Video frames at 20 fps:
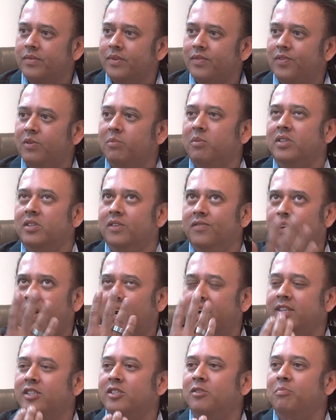from a
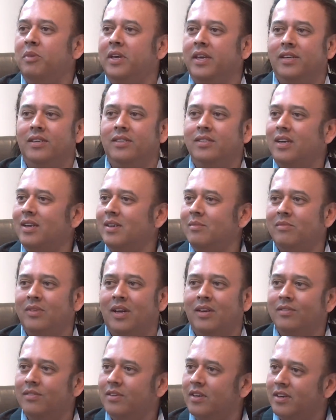divine space. I'm
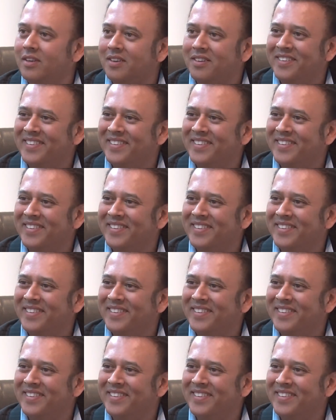nothing.